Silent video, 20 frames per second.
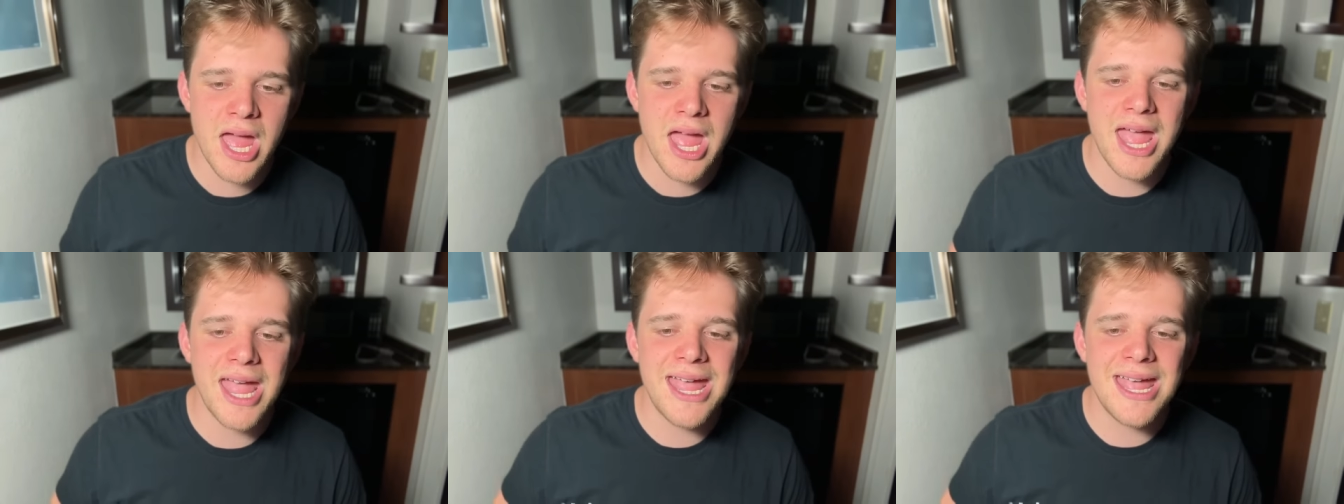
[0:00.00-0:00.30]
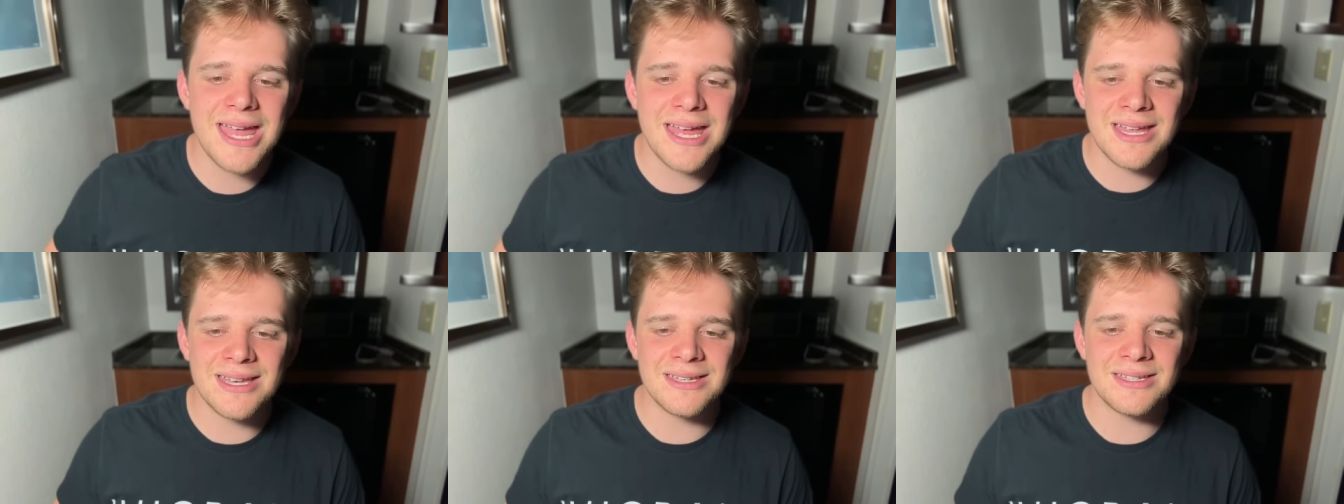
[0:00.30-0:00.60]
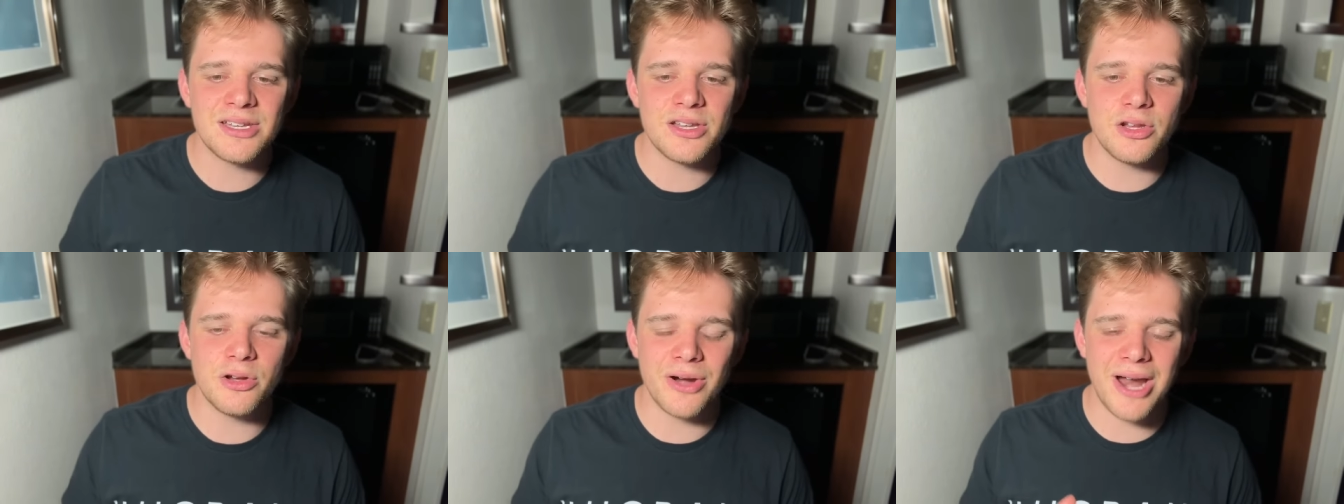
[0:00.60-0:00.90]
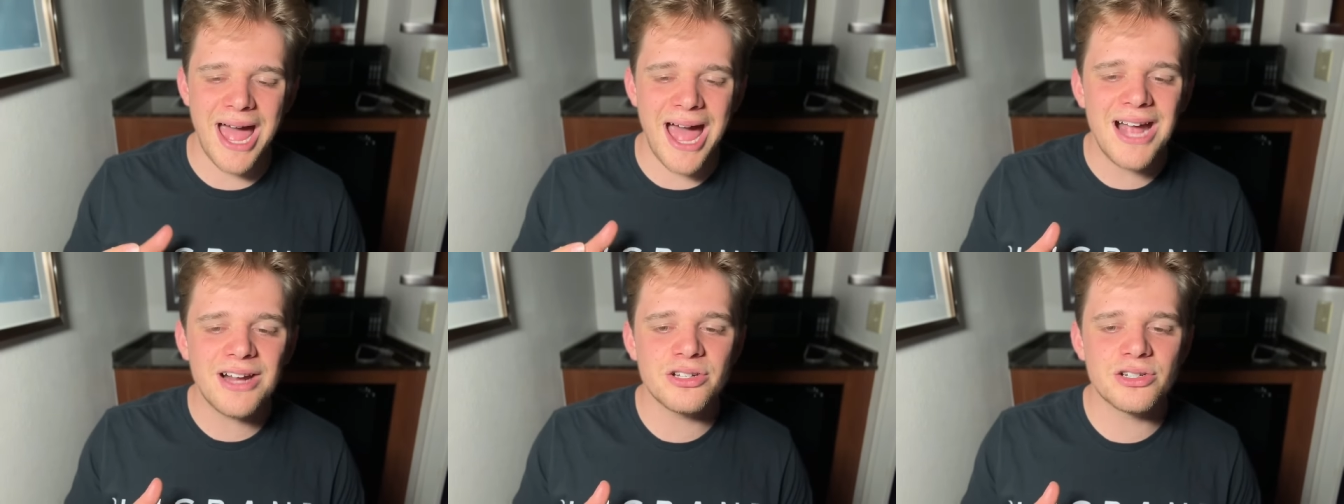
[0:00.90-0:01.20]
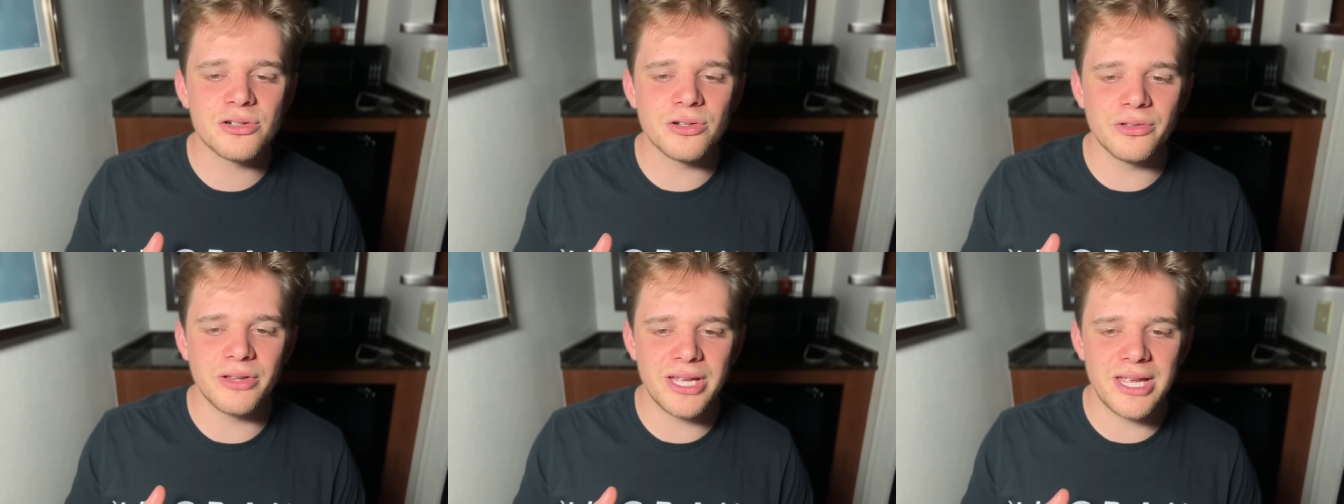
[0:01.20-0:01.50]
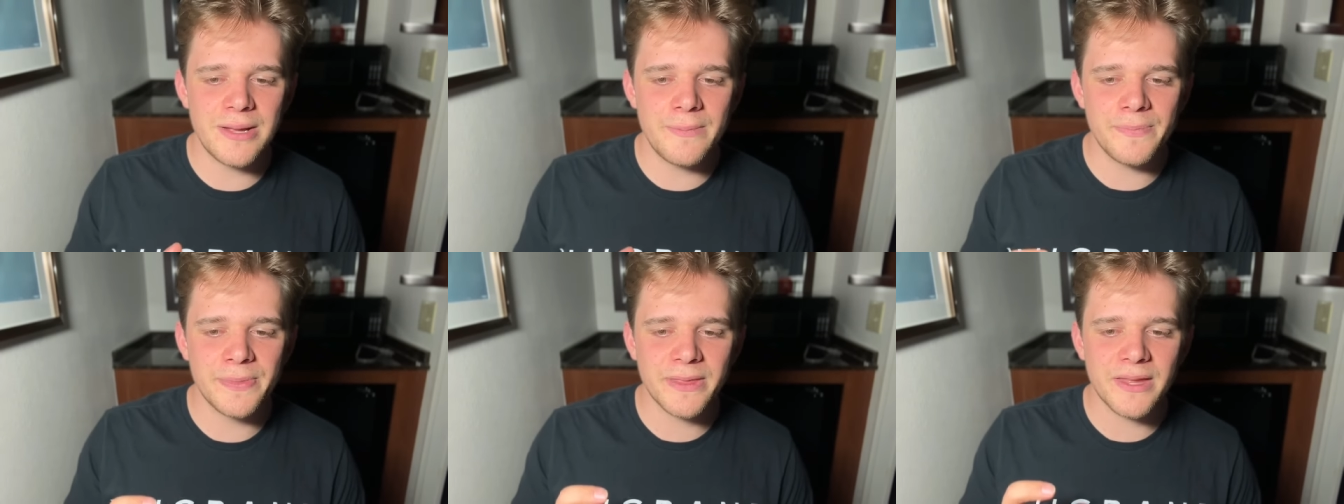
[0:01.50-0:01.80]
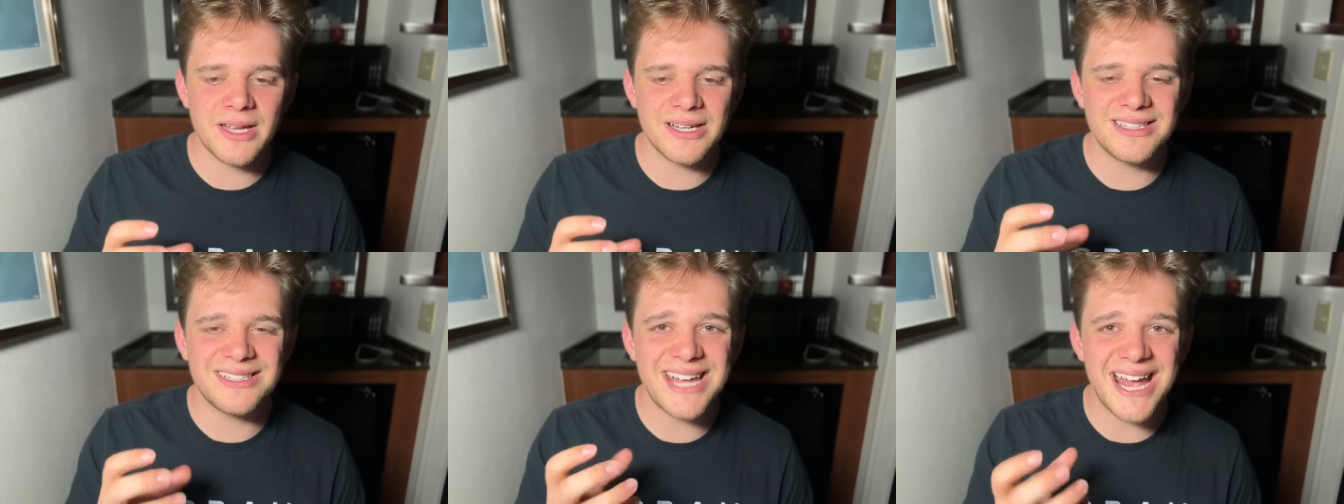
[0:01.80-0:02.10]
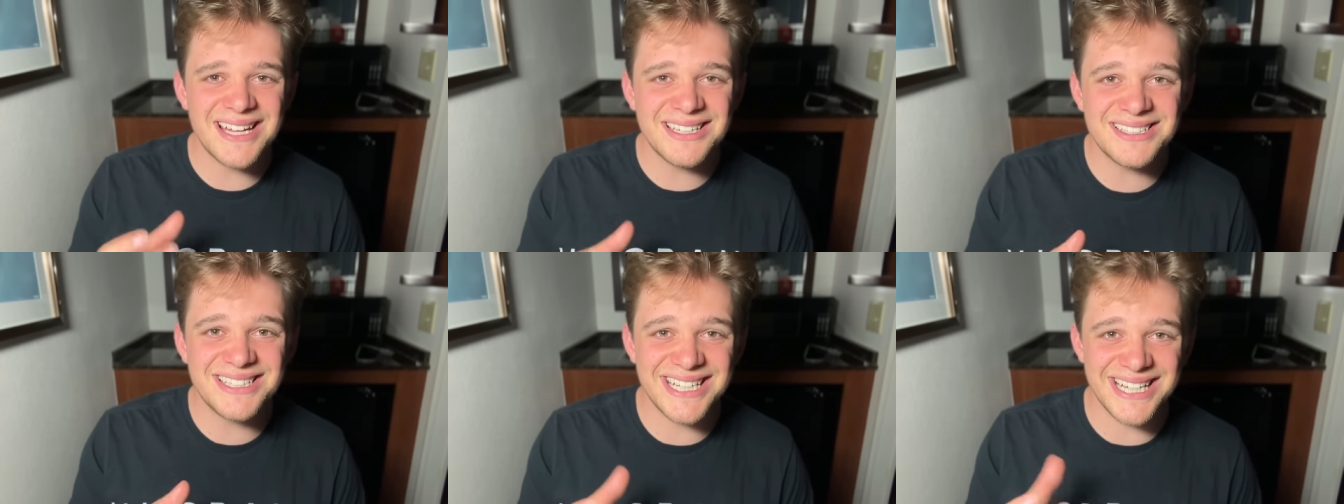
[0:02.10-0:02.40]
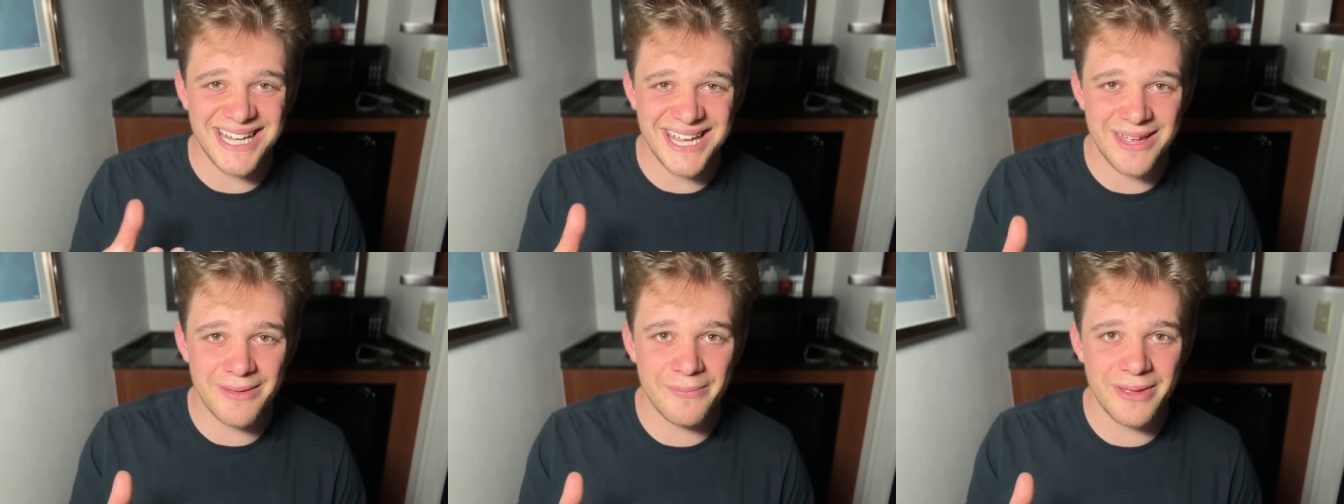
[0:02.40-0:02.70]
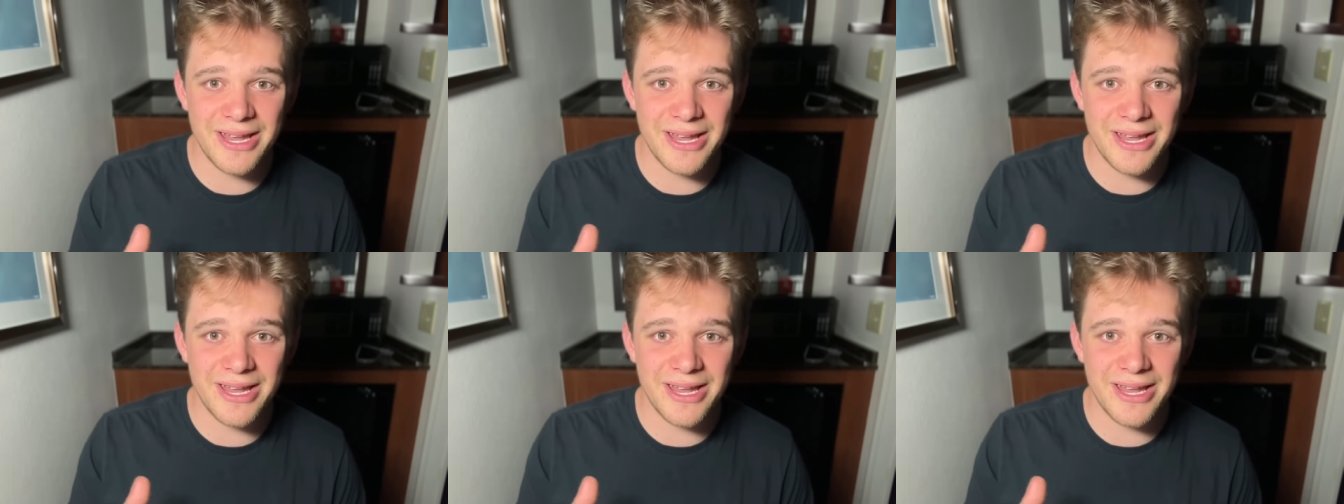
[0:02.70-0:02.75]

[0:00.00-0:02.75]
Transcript: And you're actually testing him.